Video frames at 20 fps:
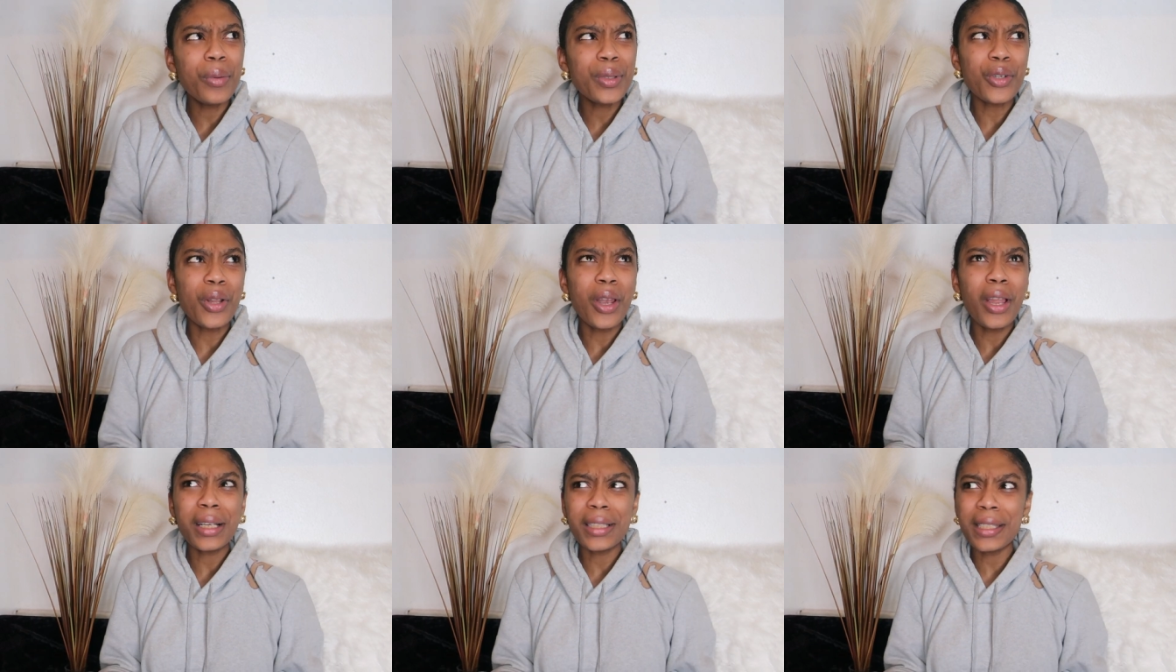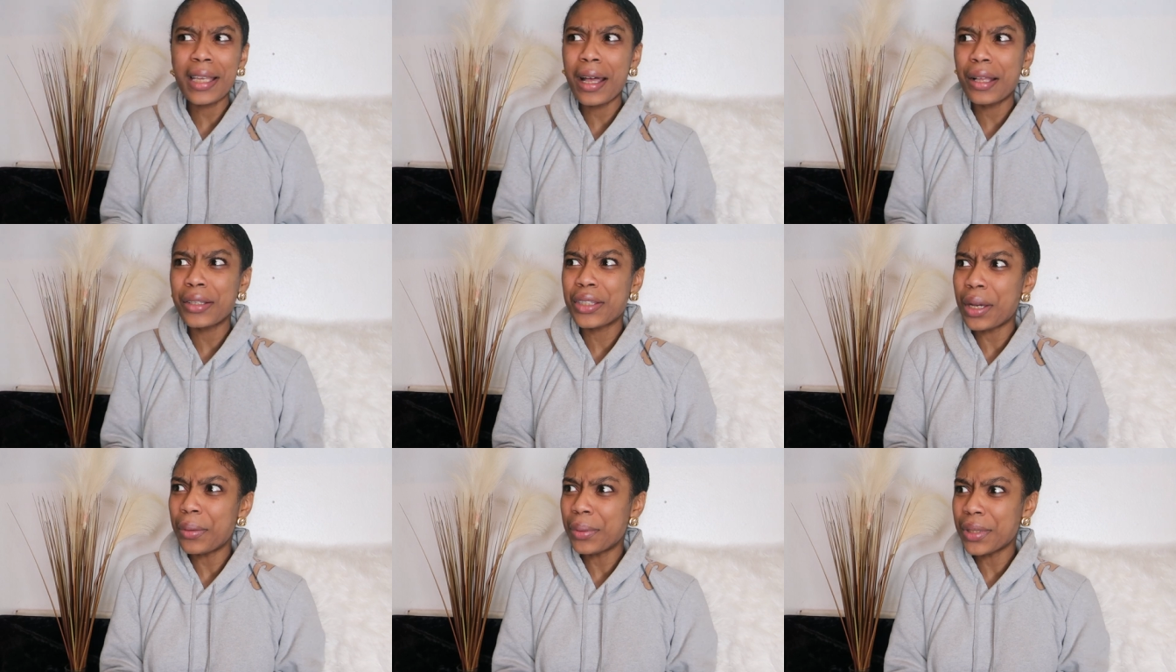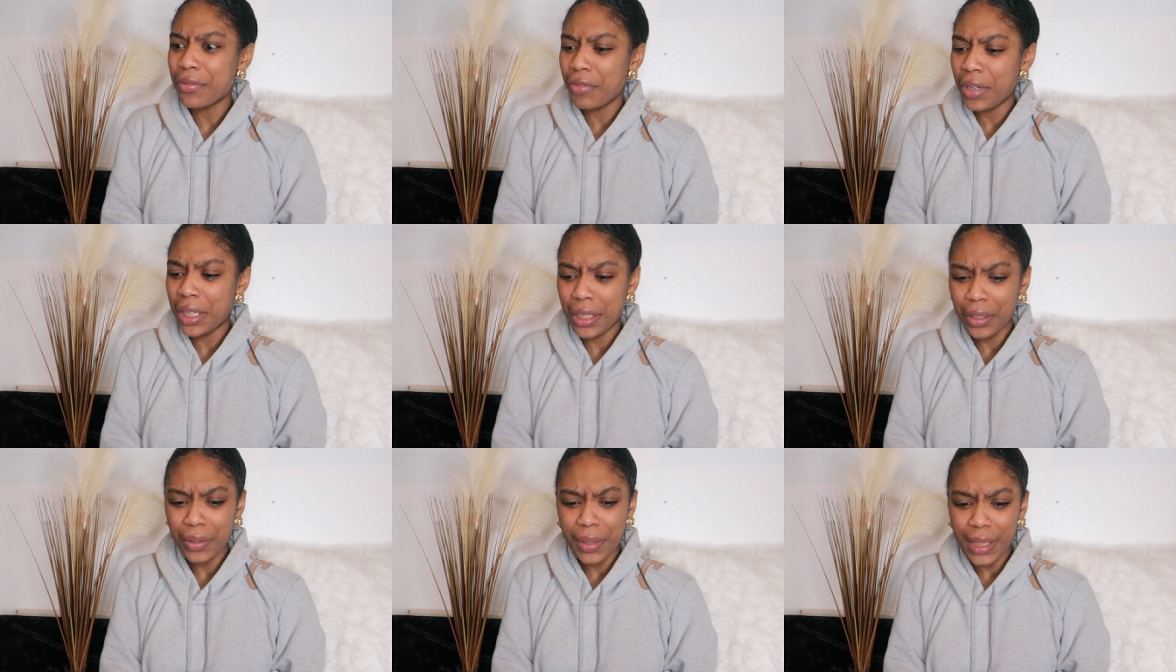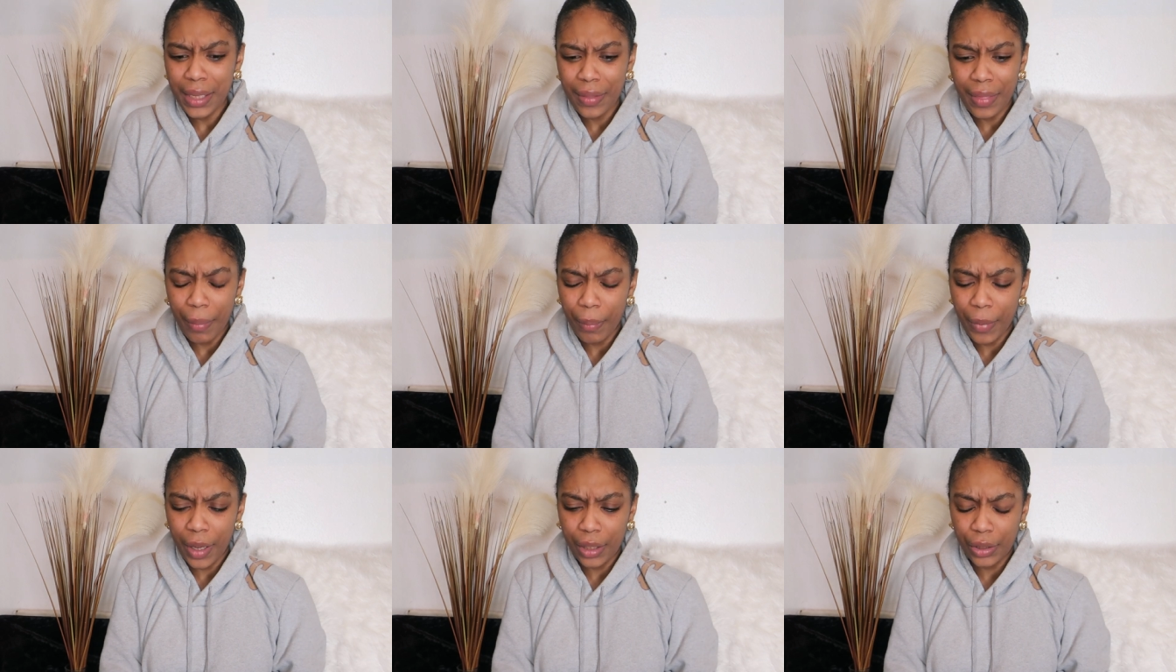on lockdown, so I wasn't really using it
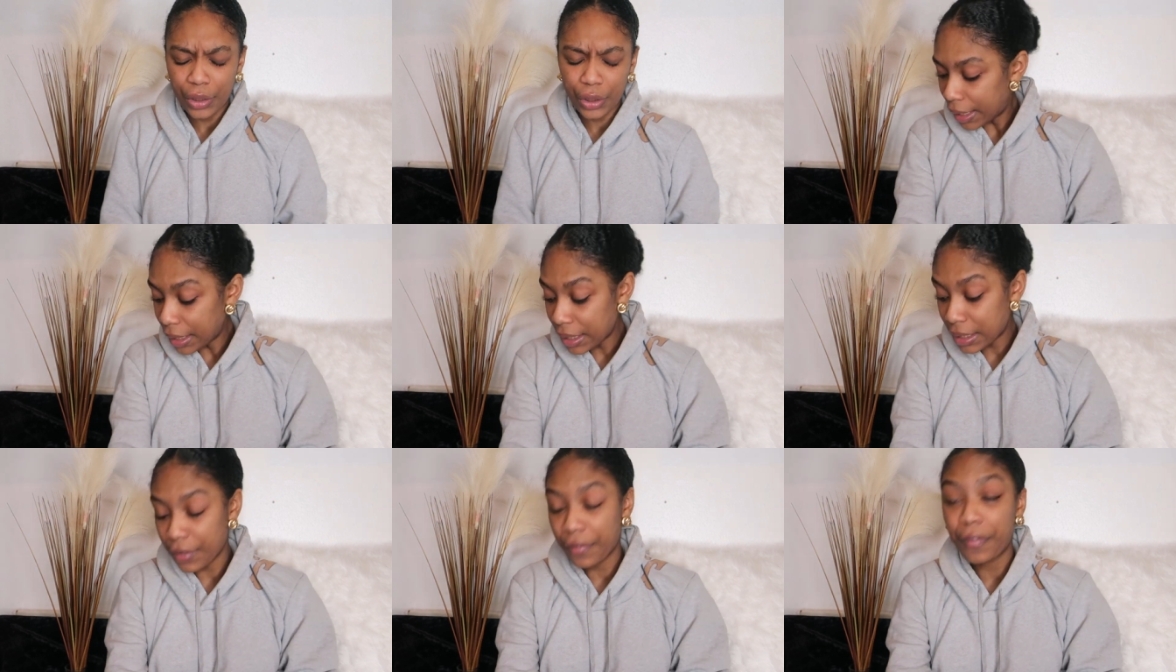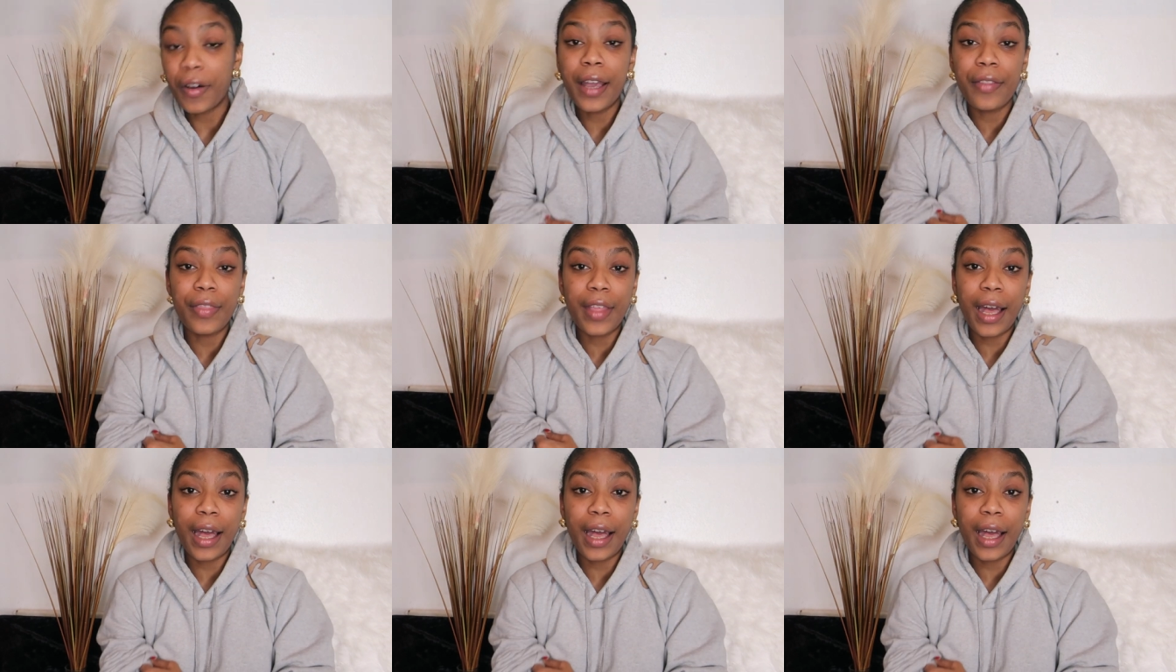that much. I need to find